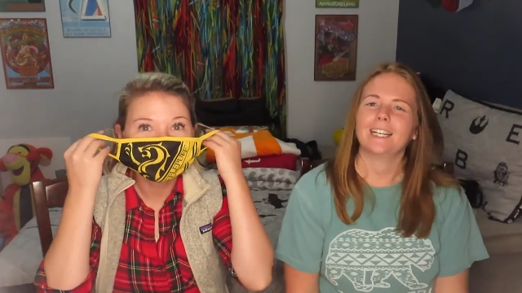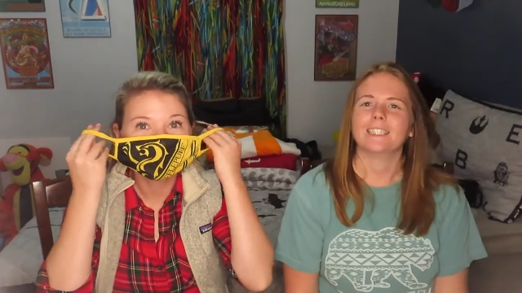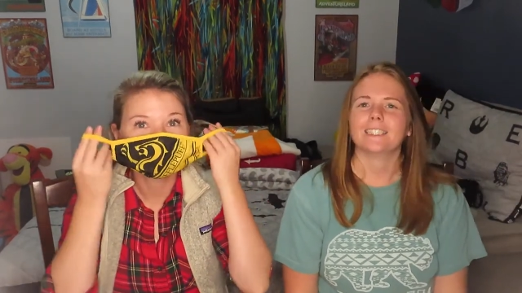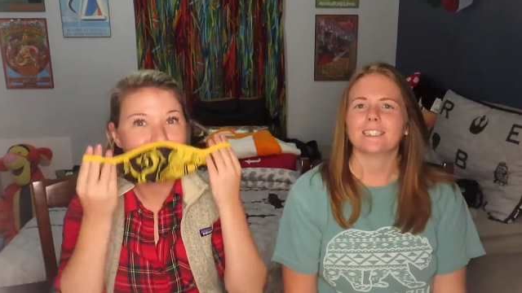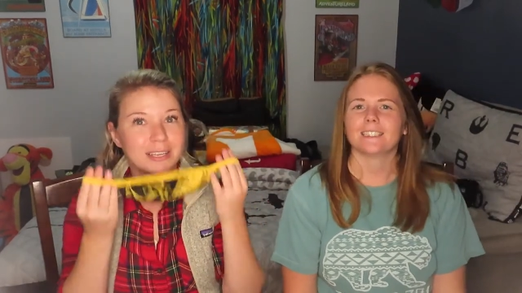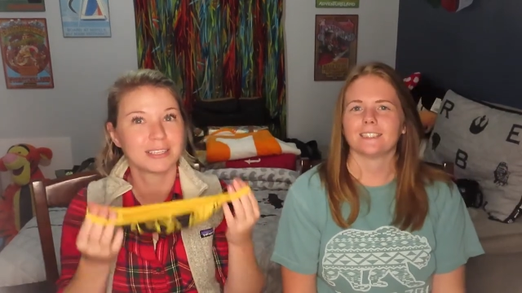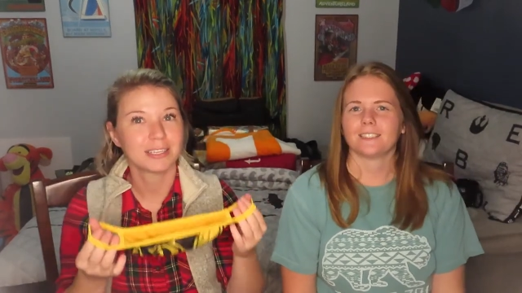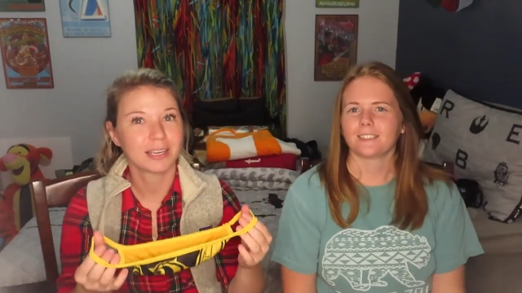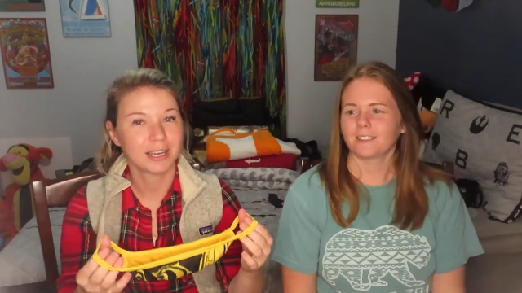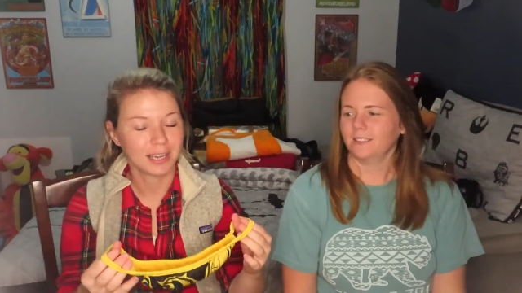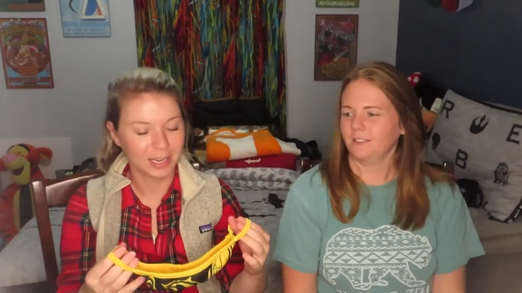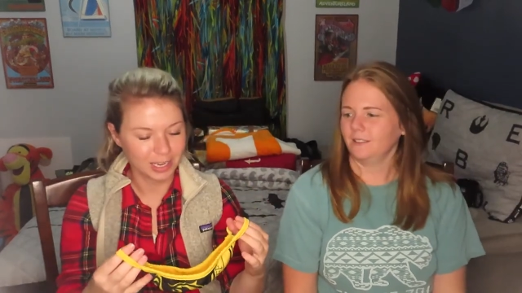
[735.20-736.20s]
Speaker 1: um, Kelsey
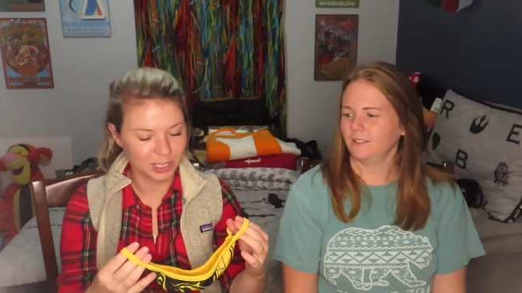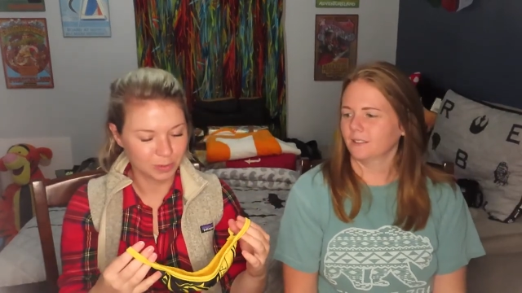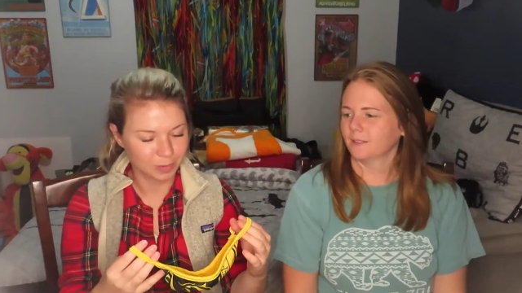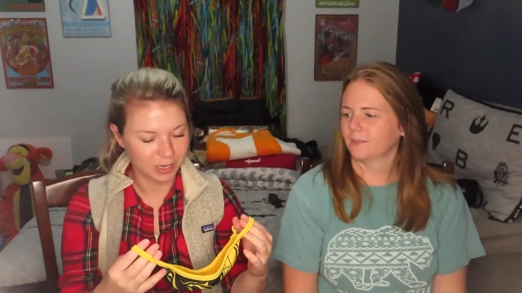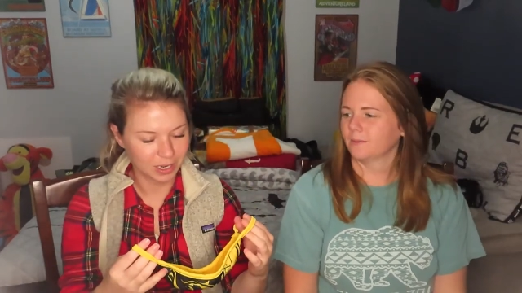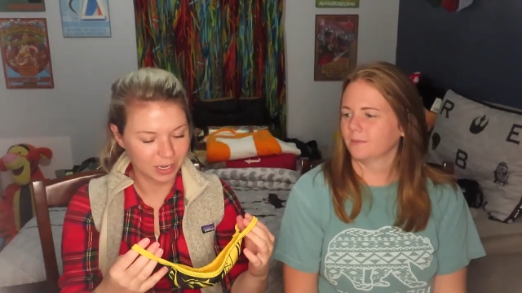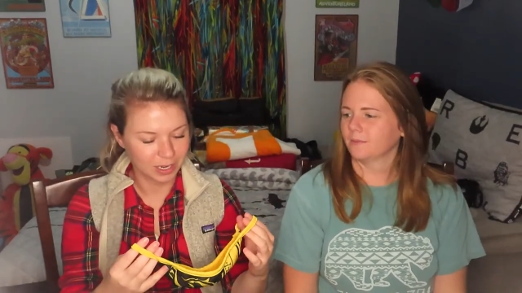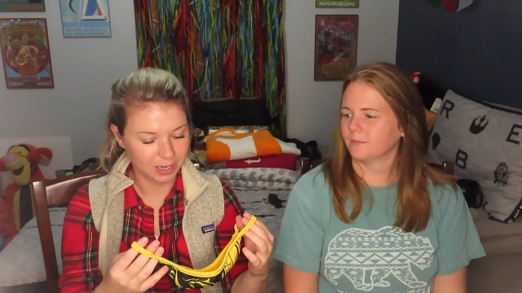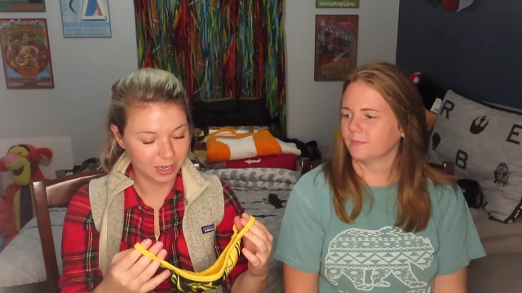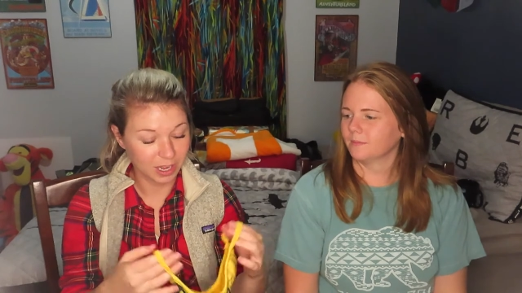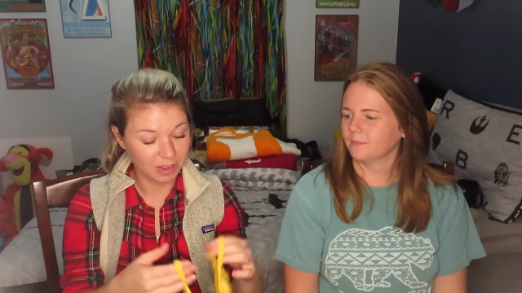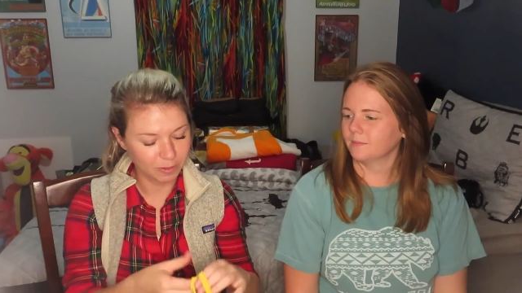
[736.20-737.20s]
and I each bought
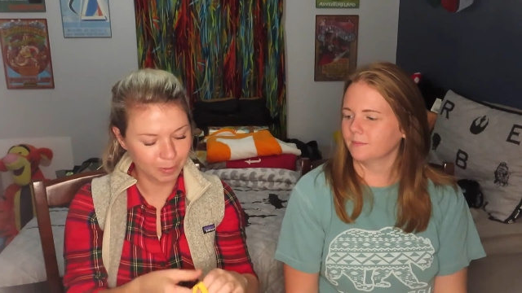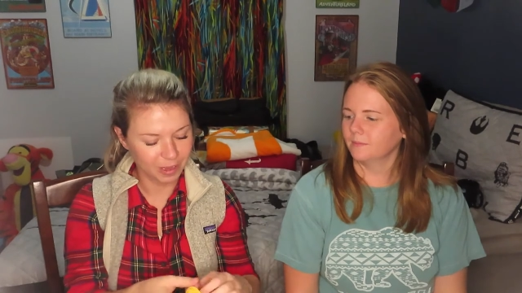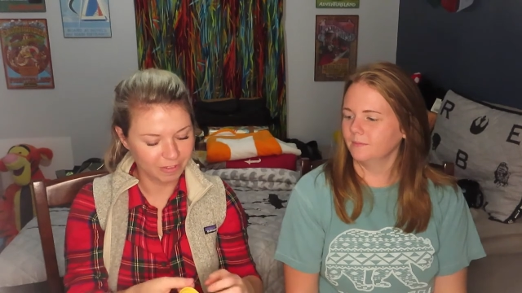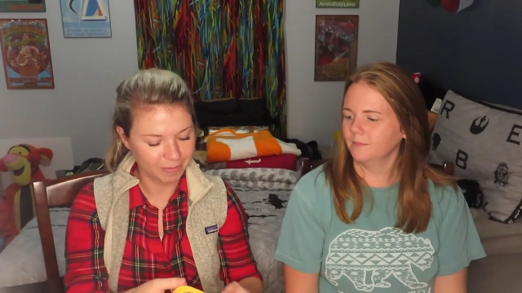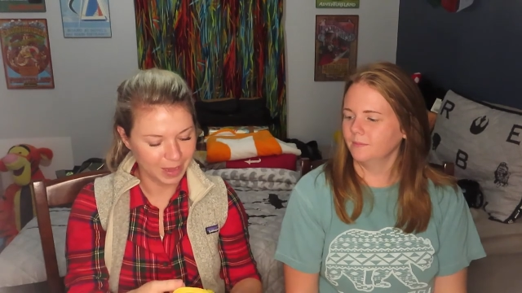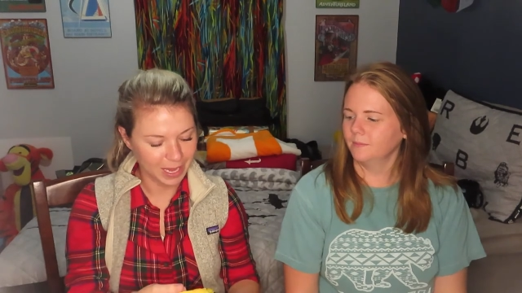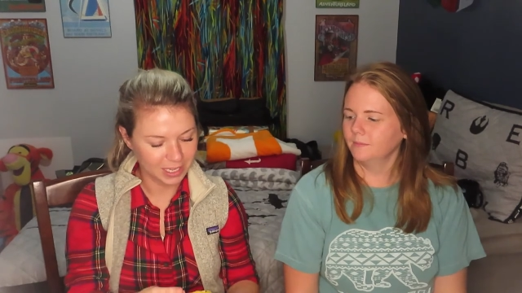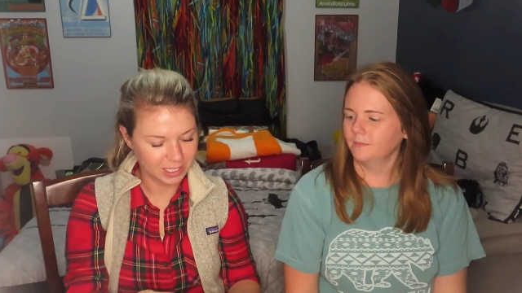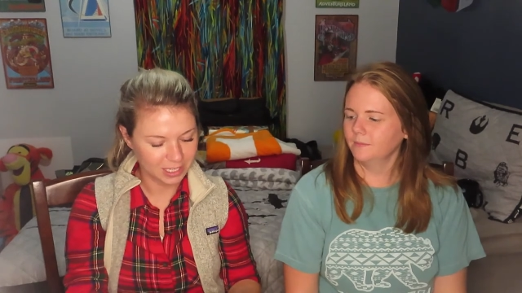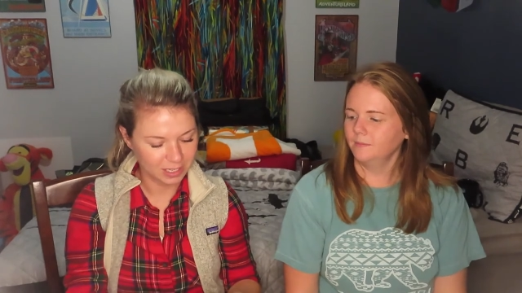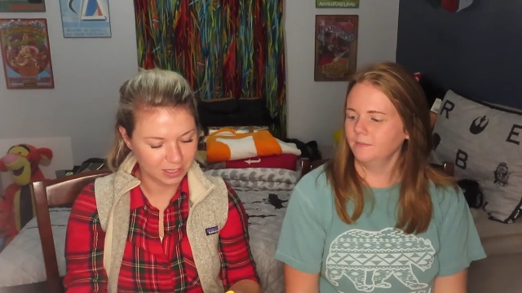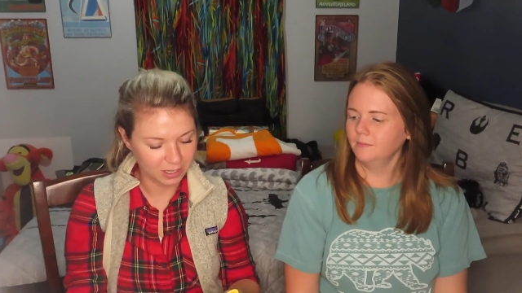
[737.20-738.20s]
a Hufflepuff
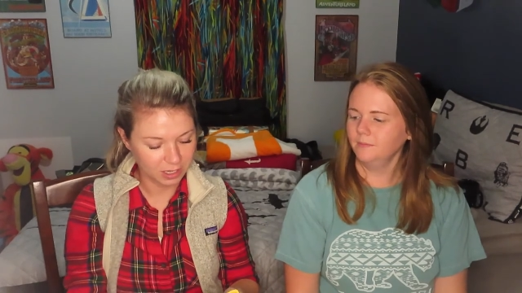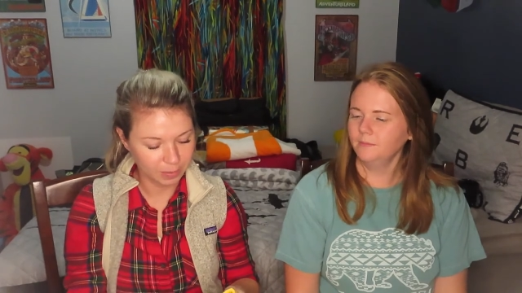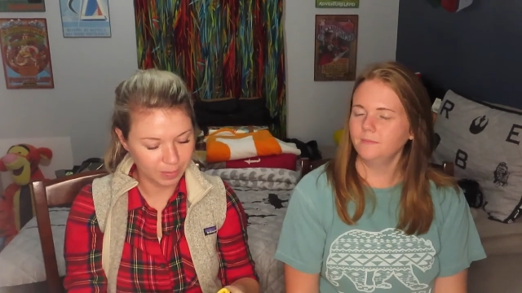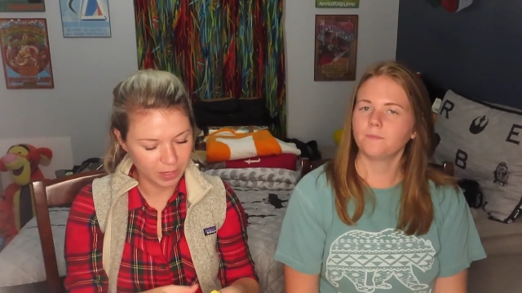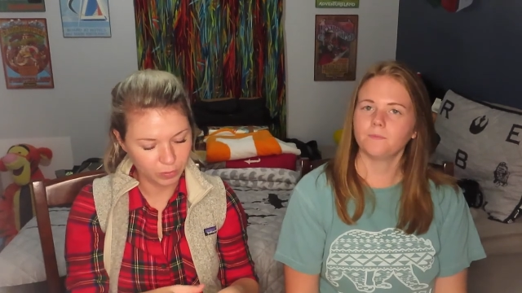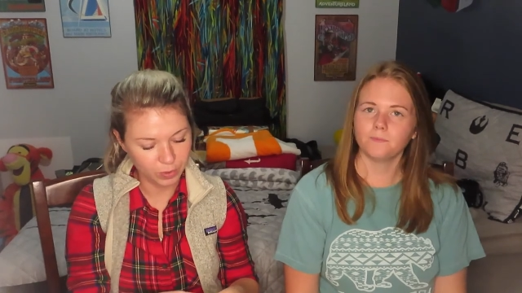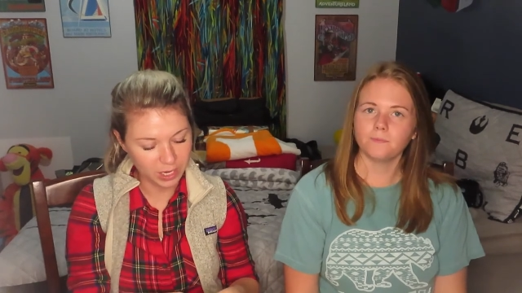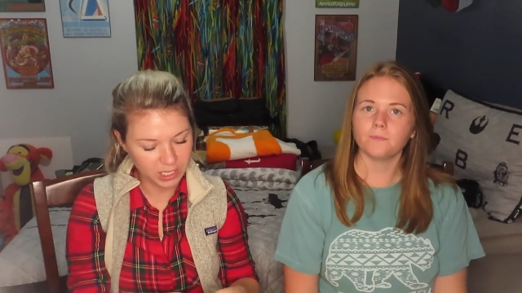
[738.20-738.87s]
mask, um, and mm -hmm.